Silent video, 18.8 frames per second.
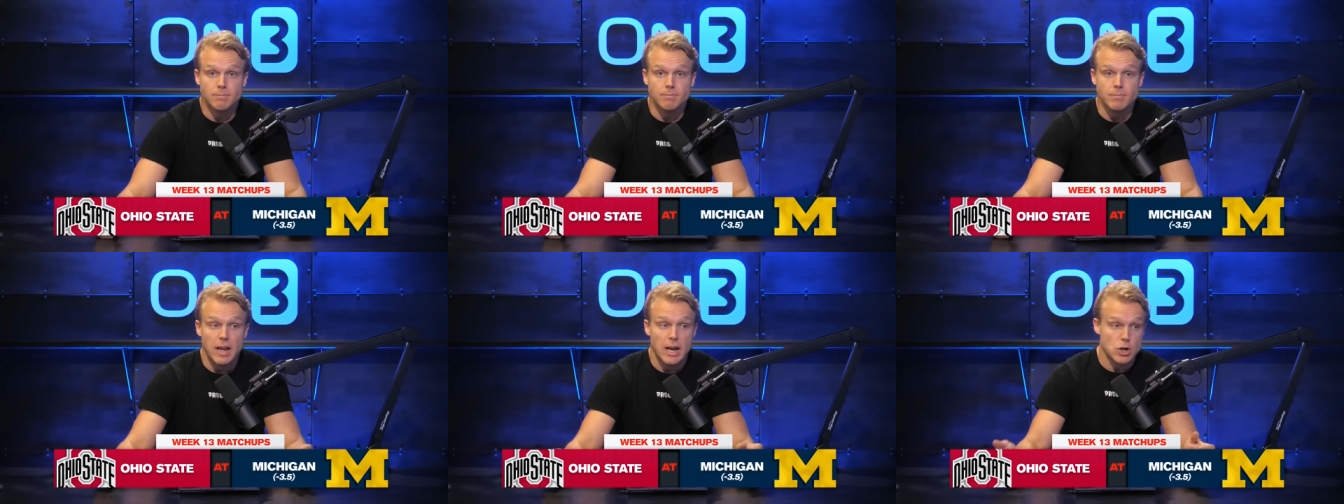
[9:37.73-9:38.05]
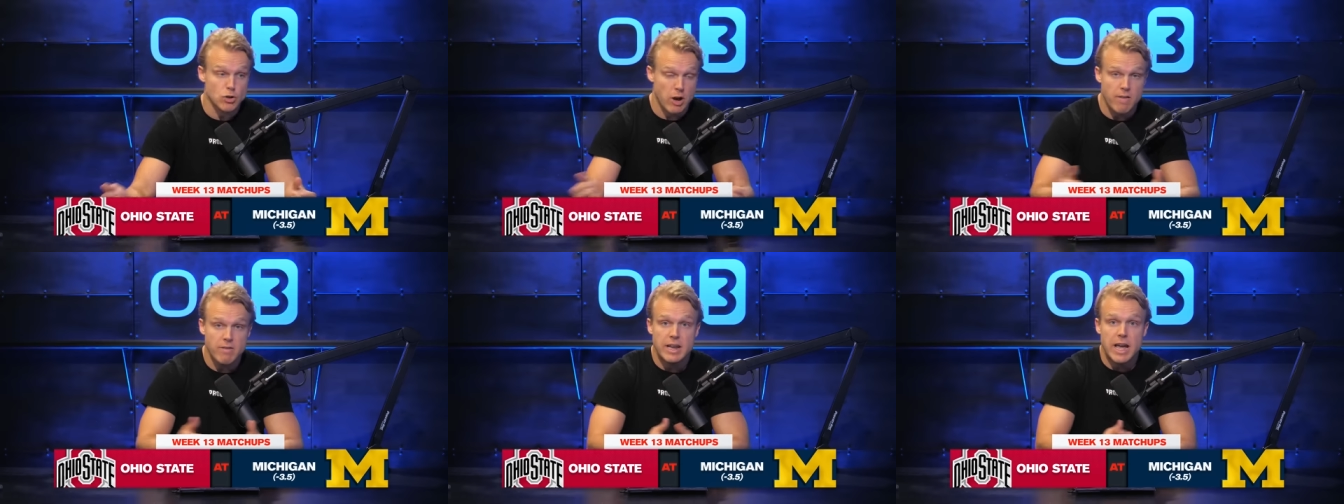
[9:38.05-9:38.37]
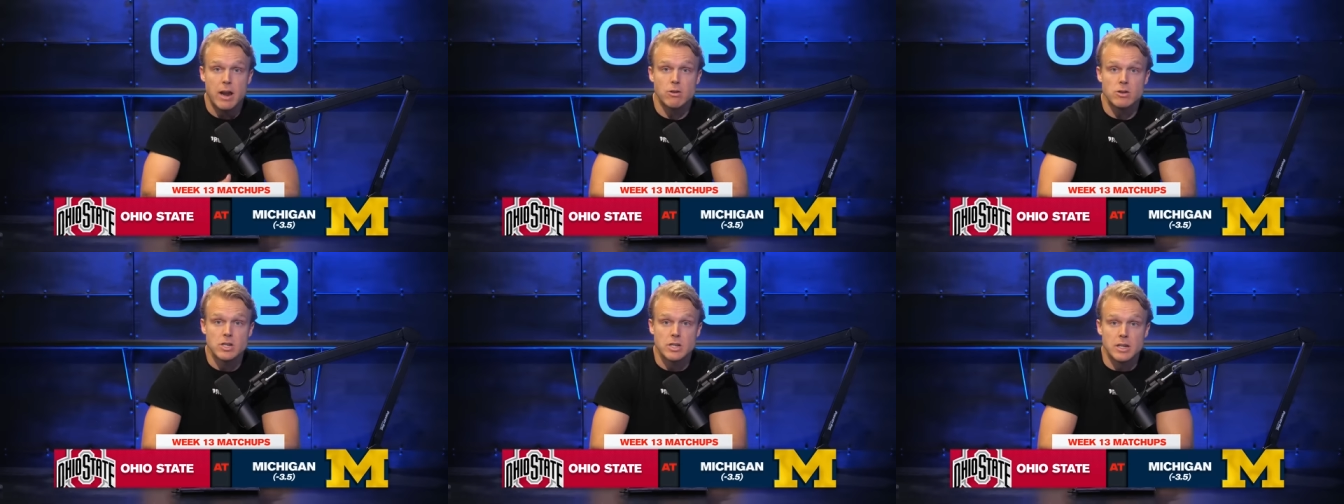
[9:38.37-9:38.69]
And TreVeyon
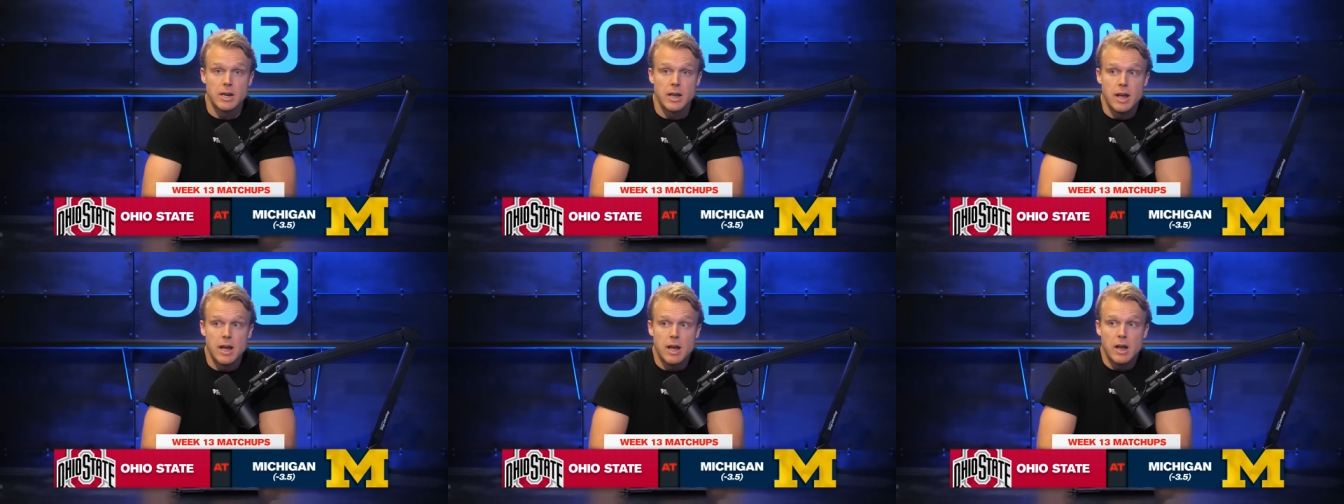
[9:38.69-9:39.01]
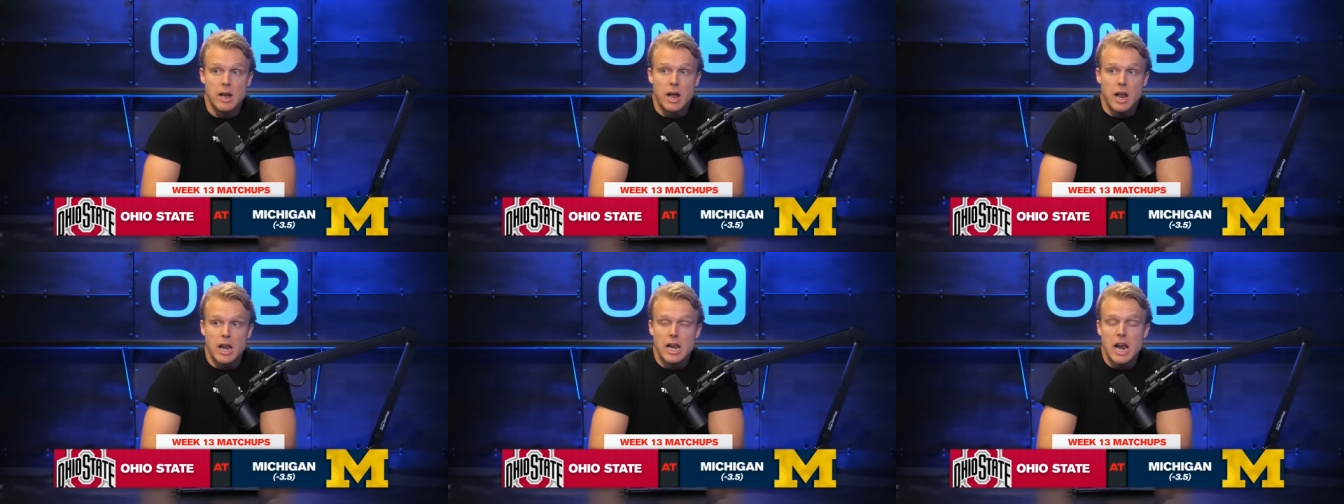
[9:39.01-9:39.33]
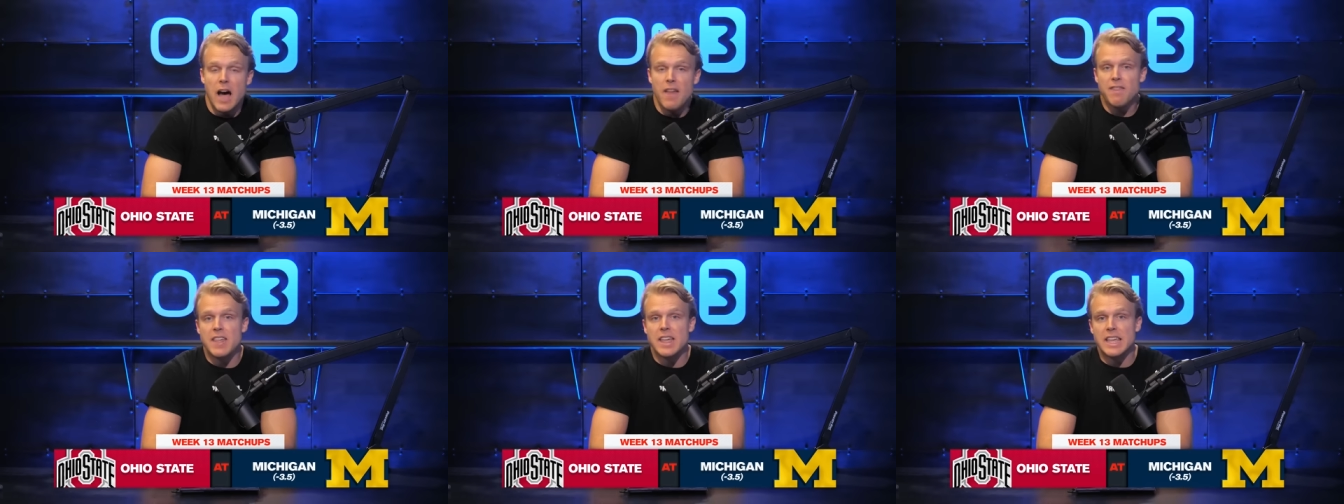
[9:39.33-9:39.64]
Henderson,
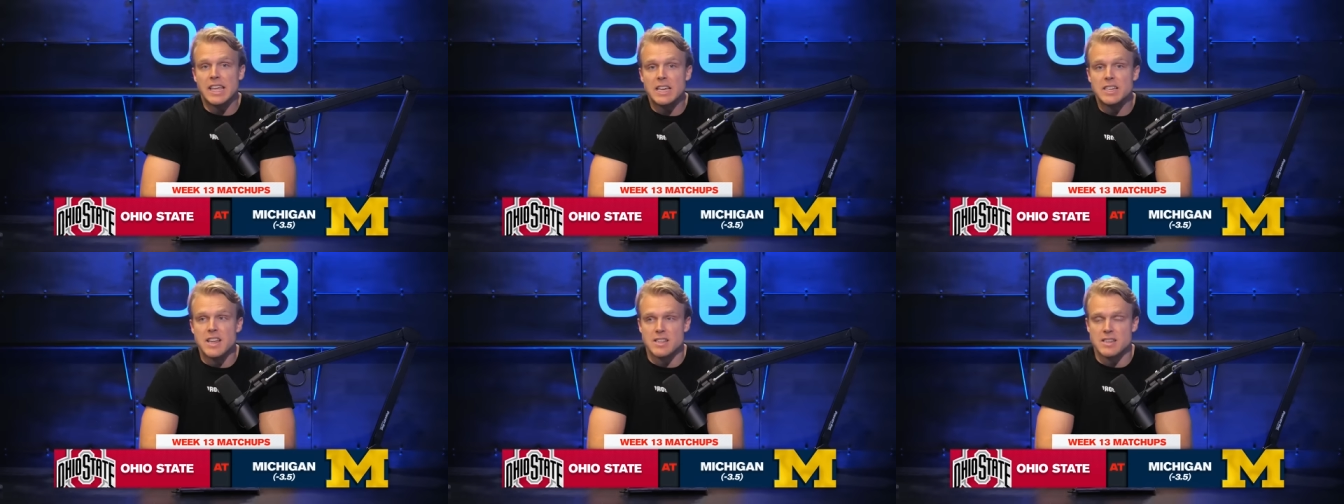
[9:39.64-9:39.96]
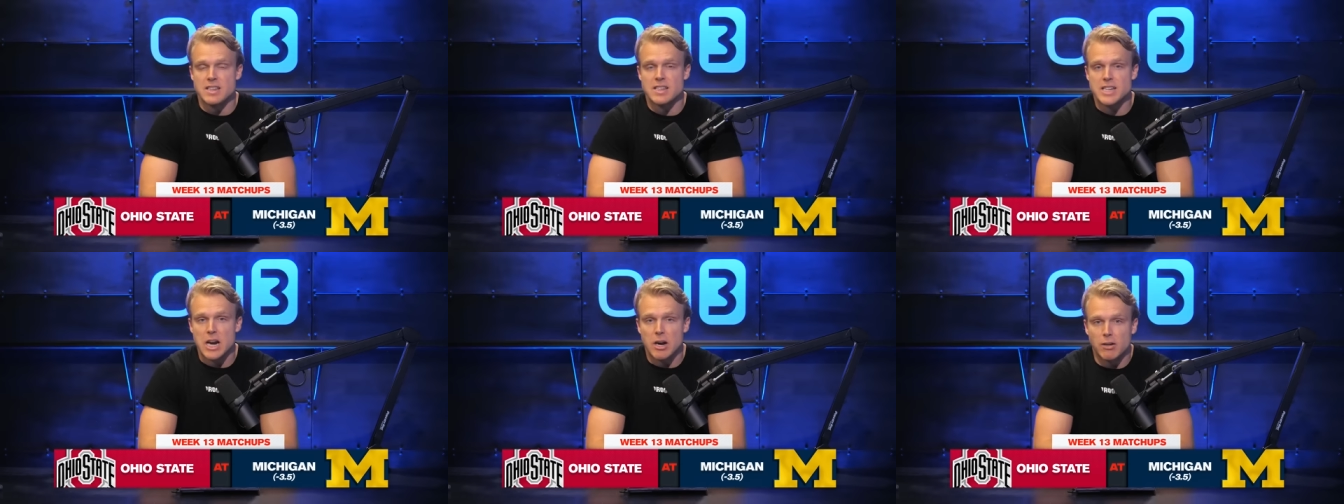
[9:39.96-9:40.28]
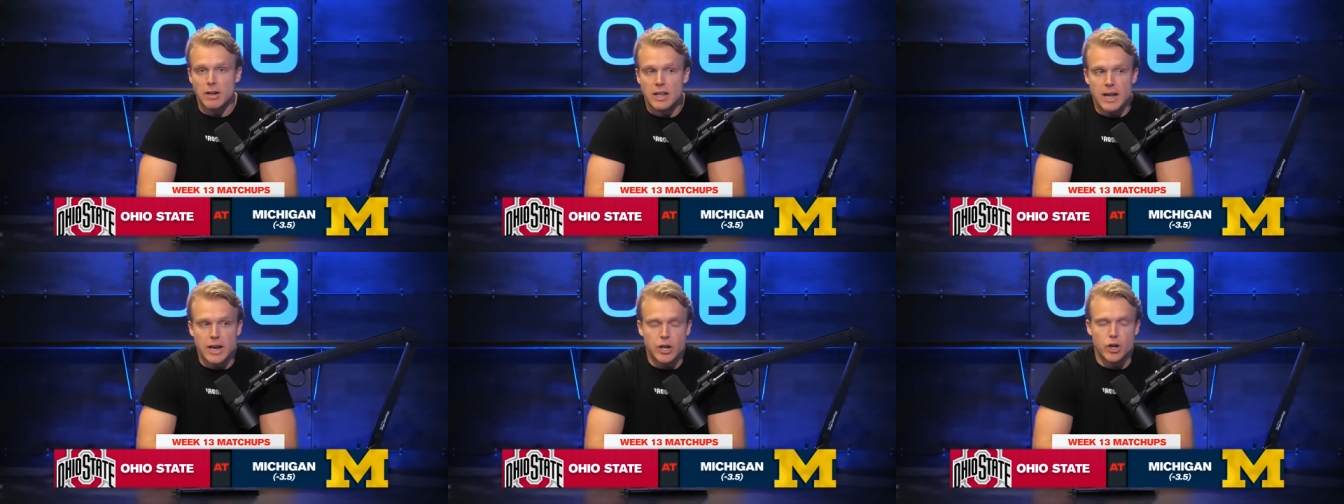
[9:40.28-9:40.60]
not that he's necessarily
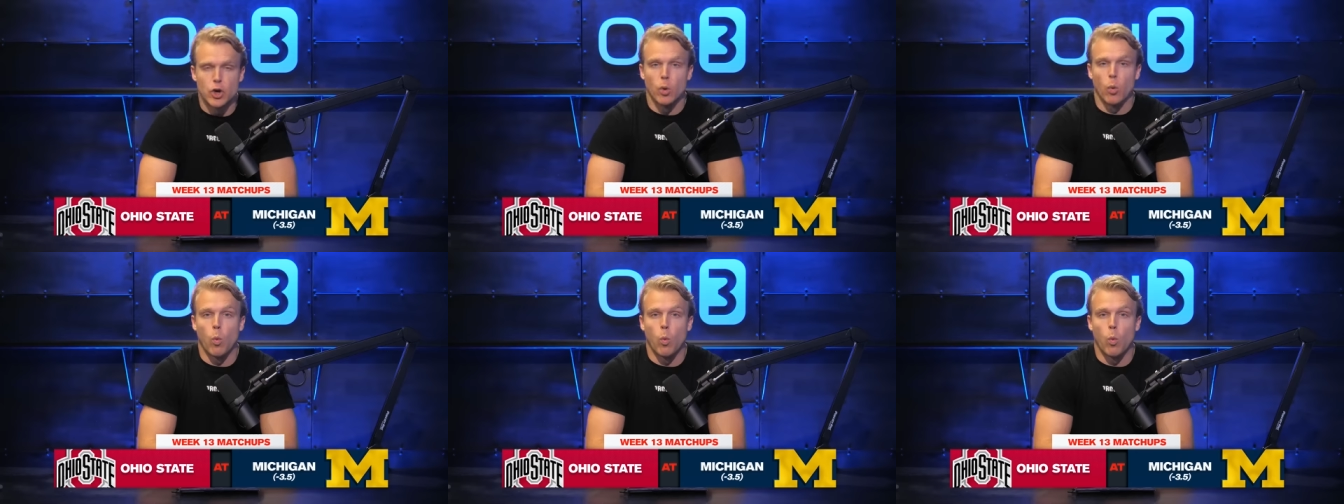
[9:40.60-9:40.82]
like your